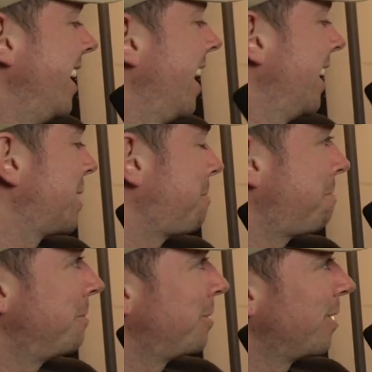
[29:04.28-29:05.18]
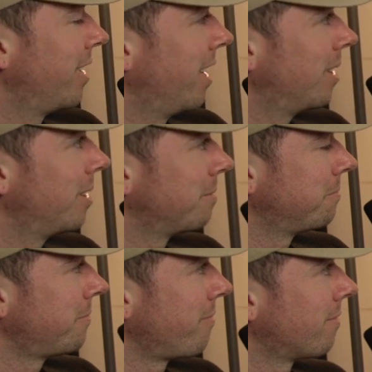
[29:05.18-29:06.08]
All right. Well, and then
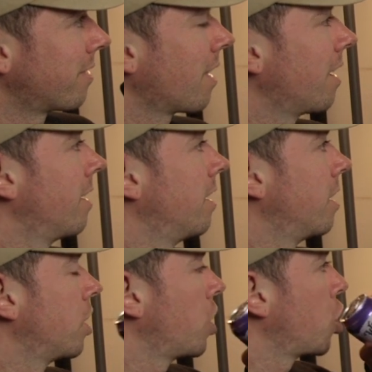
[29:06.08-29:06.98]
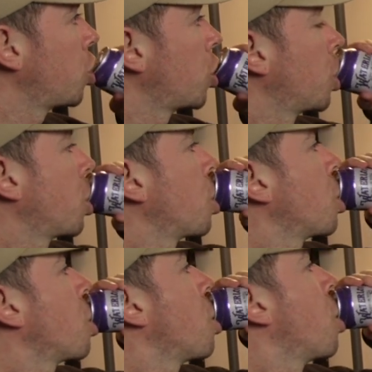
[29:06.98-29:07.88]
there's like a propaganda post
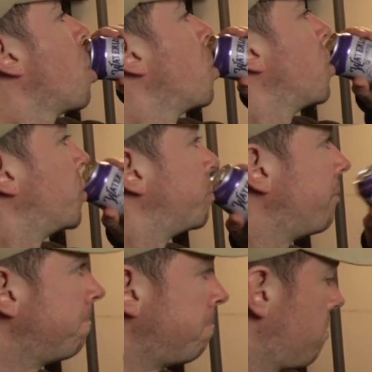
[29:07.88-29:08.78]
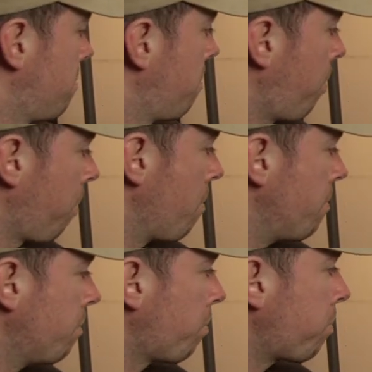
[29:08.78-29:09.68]
because it's like you
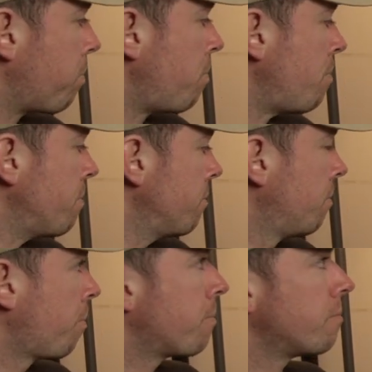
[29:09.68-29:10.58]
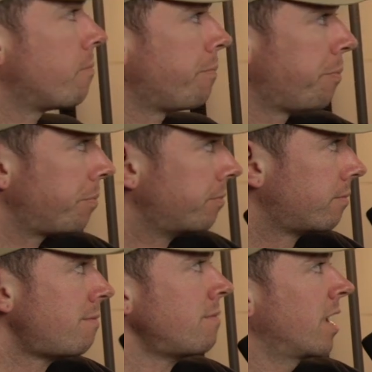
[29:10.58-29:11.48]
with your thumb almost on the
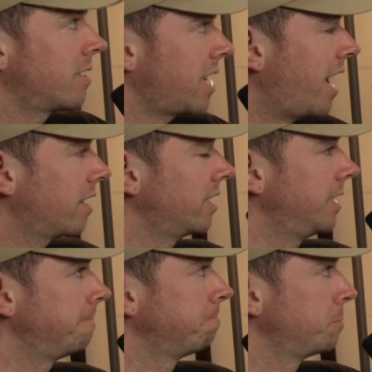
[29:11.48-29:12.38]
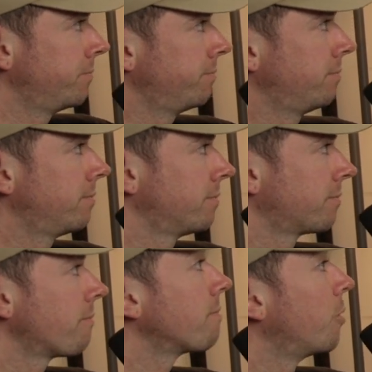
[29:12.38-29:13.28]
button, and then your other hand is throwing a fat
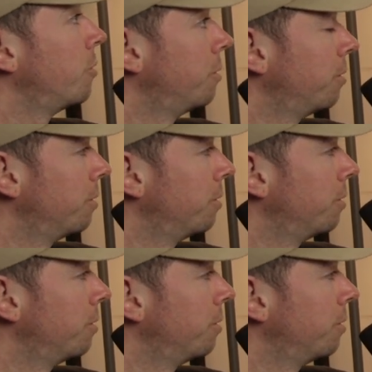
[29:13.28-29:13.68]
peace sign.